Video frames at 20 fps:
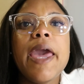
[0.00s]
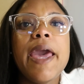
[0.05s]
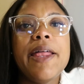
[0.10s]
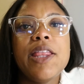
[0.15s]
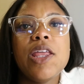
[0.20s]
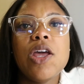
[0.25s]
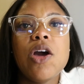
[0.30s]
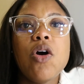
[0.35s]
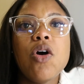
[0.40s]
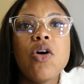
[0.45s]

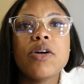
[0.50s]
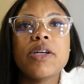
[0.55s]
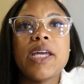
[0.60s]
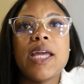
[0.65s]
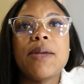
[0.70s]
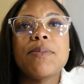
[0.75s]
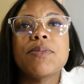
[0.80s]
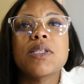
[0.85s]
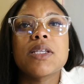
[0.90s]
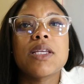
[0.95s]
and they all
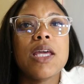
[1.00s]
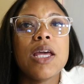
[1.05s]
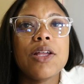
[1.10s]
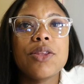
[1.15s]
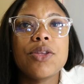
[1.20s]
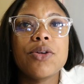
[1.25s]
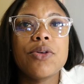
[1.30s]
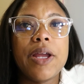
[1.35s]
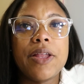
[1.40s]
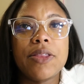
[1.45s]
came
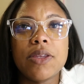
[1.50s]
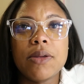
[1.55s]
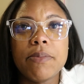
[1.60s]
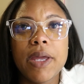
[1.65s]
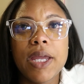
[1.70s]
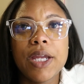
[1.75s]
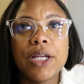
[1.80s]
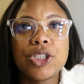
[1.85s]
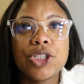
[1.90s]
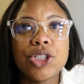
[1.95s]
together at the
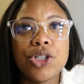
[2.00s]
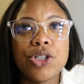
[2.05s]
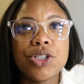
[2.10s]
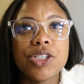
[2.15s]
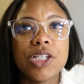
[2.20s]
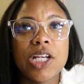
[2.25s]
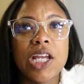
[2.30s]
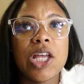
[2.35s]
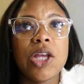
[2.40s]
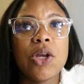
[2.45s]
main
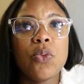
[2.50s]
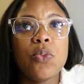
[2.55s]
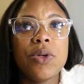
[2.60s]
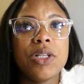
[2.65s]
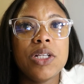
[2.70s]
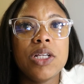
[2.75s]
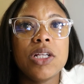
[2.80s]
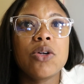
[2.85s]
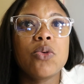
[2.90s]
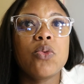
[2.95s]
church and
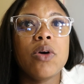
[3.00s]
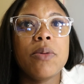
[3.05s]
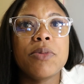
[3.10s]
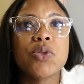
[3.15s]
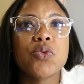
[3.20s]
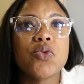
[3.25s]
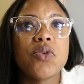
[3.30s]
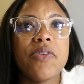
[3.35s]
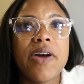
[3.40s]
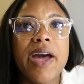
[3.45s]
we did a
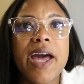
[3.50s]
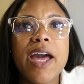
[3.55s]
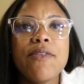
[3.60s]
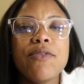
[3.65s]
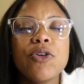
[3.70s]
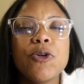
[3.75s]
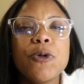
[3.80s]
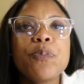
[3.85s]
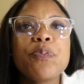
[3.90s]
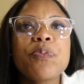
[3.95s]
women's
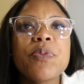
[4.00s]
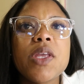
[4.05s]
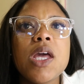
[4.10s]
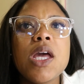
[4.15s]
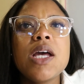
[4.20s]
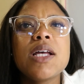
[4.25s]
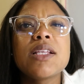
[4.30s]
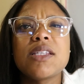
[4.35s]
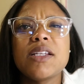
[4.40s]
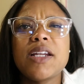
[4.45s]
revival
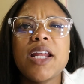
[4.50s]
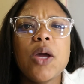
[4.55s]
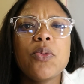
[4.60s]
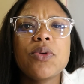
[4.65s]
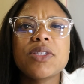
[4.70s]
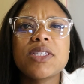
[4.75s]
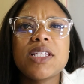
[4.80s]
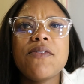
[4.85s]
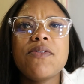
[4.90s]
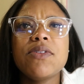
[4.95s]
tonight
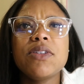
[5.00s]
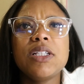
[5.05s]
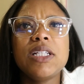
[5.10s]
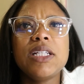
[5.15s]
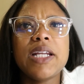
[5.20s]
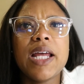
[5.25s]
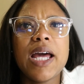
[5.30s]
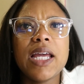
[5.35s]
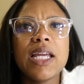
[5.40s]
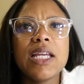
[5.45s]
was definitely
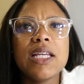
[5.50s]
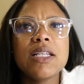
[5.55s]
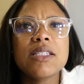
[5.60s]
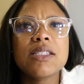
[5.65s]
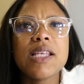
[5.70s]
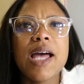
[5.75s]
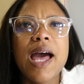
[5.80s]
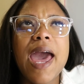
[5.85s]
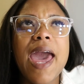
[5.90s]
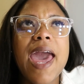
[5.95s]

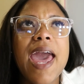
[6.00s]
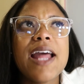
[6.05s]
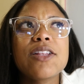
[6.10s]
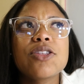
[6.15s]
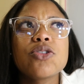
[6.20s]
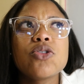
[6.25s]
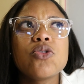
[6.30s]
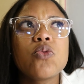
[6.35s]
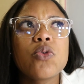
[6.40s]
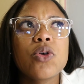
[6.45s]
nice I
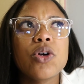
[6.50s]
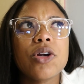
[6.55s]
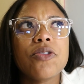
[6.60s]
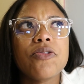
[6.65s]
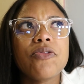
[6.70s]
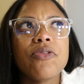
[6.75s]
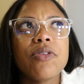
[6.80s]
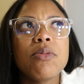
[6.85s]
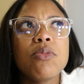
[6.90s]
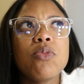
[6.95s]
had to
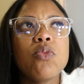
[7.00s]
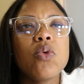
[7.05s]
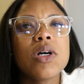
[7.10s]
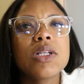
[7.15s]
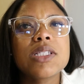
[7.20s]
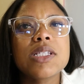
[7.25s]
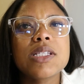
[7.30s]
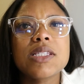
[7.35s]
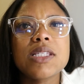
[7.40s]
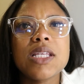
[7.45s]
work from
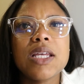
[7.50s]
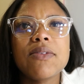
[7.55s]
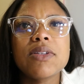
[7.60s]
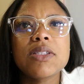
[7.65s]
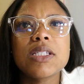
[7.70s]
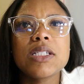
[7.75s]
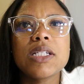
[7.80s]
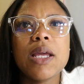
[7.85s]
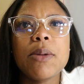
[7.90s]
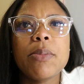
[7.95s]
1 to
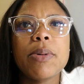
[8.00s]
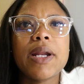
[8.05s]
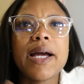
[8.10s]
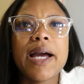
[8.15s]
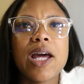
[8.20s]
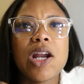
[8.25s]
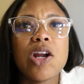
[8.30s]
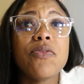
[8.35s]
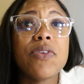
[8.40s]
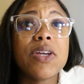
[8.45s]
7 today but I
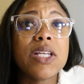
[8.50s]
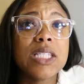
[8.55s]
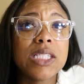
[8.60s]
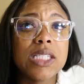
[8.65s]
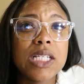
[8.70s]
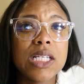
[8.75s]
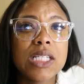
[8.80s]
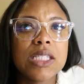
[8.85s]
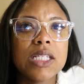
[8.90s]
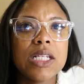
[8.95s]
got off at
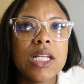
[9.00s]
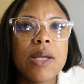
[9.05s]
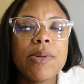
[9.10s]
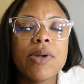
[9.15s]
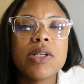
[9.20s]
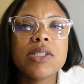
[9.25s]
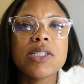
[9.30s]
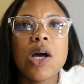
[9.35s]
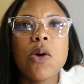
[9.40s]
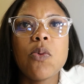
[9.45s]
6 today
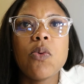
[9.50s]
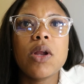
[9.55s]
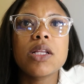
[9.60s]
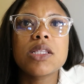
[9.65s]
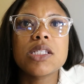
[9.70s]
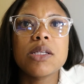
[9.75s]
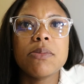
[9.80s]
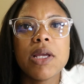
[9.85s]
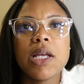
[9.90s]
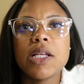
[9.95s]
because I
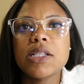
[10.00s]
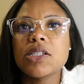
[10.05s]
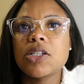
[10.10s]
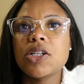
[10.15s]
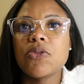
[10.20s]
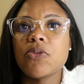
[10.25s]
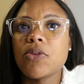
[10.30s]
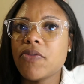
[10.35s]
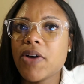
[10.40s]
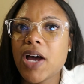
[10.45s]
wanted to make it to
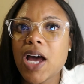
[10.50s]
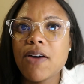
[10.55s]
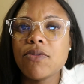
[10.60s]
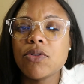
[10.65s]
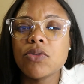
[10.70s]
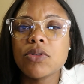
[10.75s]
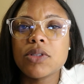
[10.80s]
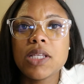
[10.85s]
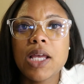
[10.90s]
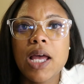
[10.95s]
the
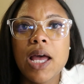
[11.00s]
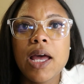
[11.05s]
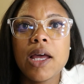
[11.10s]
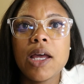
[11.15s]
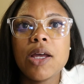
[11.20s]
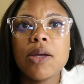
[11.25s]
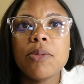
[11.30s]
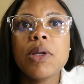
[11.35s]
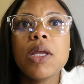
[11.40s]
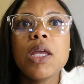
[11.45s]
revival on
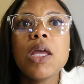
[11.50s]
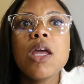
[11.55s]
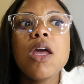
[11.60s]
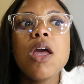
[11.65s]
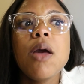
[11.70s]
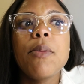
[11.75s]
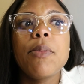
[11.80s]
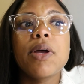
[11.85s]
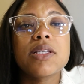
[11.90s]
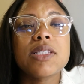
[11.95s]
time
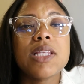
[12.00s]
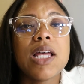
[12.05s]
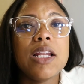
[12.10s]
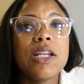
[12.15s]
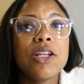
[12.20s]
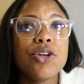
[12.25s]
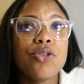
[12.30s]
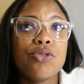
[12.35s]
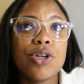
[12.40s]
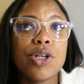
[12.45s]
because
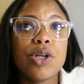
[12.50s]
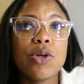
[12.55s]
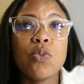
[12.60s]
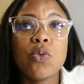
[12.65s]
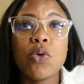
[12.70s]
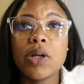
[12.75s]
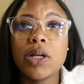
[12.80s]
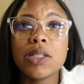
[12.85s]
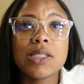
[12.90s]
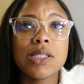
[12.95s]
I literally
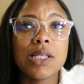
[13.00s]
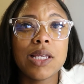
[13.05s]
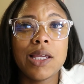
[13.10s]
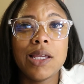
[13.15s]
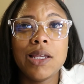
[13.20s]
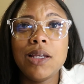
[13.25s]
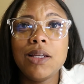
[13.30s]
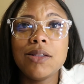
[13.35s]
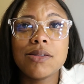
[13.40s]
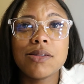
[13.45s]
wanted to
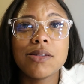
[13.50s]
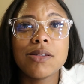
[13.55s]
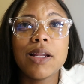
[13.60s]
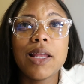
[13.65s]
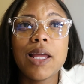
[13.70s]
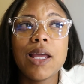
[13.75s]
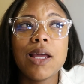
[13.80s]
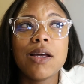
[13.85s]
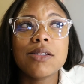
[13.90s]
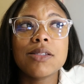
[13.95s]
eat
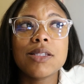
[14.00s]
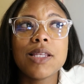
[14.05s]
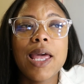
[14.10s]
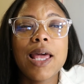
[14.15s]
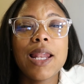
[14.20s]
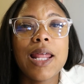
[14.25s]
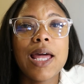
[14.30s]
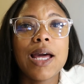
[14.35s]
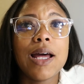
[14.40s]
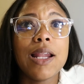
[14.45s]
like because they
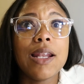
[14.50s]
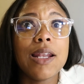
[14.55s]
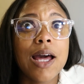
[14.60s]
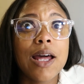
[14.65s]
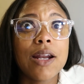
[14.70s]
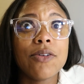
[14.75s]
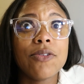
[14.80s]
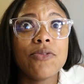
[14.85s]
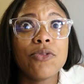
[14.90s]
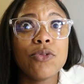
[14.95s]
had like a
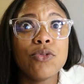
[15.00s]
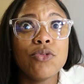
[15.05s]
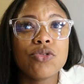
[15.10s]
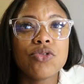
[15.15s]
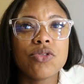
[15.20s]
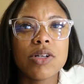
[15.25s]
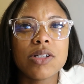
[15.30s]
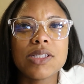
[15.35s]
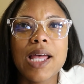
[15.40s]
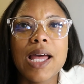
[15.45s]
lot of food
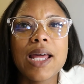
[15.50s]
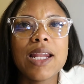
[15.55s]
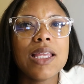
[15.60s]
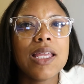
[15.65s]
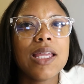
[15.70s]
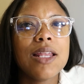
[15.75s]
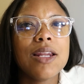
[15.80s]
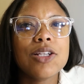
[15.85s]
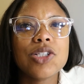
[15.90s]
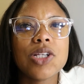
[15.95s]
trucks I
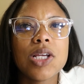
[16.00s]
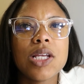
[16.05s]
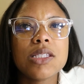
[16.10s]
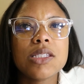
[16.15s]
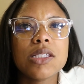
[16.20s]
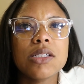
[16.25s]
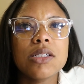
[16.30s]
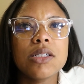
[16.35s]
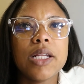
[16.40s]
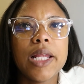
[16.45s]
didn't get a
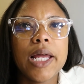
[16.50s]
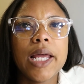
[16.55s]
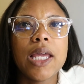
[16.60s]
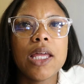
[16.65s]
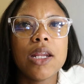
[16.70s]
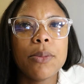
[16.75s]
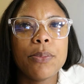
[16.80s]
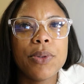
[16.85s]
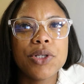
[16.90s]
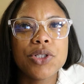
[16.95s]
chance to like
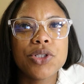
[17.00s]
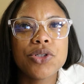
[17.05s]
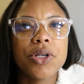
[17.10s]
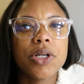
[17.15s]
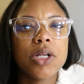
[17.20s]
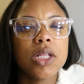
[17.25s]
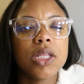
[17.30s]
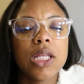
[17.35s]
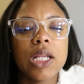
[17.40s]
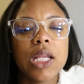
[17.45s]
get a picture
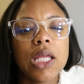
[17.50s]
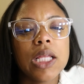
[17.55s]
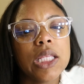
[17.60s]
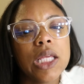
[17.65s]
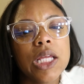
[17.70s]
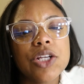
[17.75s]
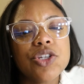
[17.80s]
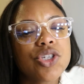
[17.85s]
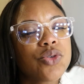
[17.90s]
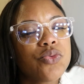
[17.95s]
or anything like
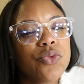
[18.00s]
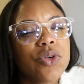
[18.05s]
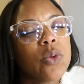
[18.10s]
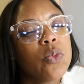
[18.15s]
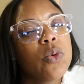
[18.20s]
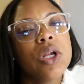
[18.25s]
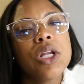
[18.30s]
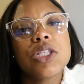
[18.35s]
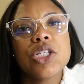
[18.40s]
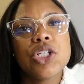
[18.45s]
that I just really
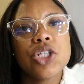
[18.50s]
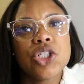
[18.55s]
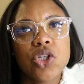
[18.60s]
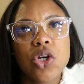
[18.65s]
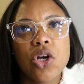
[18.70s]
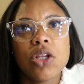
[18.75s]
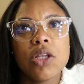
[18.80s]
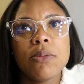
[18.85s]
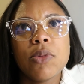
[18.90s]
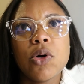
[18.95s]
wanted to
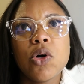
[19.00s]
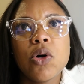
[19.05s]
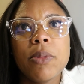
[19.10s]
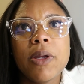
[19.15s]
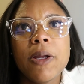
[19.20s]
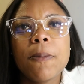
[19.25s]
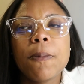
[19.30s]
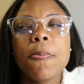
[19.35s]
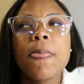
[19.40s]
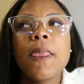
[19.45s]
enjoy the
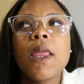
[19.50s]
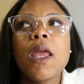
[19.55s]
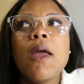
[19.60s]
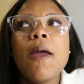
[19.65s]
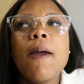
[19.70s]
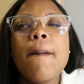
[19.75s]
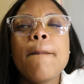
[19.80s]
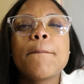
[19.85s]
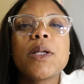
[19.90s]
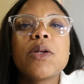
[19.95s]
moment
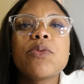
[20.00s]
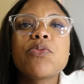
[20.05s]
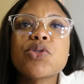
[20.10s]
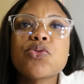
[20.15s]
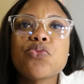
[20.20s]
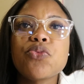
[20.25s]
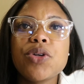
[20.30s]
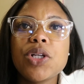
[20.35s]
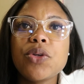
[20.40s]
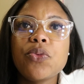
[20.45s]
but it
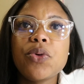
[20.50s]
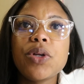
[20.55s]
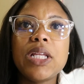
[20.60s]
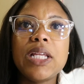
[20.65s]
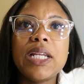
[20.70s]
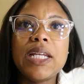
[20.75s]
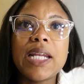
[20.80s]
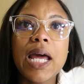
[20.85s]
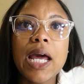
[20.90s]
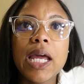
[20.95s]
was really
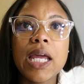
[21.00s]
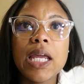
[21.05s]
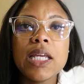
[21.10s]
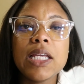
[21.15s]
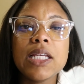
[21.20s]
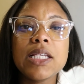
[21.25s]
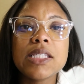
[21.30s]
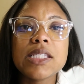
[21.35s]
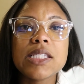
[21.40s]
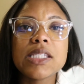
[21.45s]
really
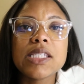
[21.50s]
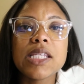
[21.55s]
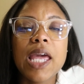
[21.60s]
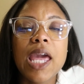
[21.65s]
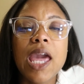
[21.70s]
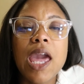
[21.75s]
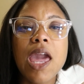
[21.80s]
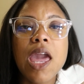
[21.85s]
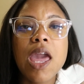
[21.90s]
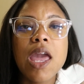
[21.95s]
nice
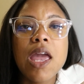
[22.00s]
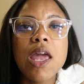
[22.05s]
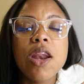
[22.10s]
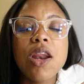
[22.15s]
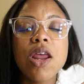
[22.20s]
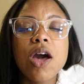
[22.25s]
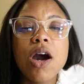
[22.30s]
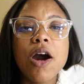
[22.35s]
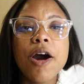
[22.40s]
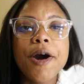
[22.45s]

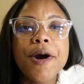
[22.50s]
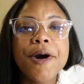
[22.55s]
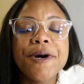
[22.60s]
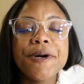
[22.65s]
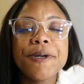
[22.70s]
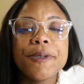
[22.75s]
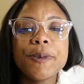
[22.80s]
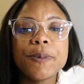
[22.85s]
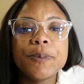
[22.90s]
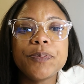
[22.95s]
and
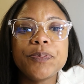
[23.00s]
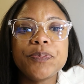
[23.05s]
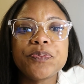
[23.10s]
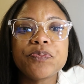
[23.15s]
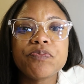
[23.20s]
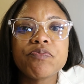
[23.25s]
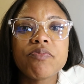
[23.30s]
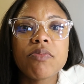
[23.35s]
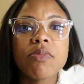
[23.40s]
um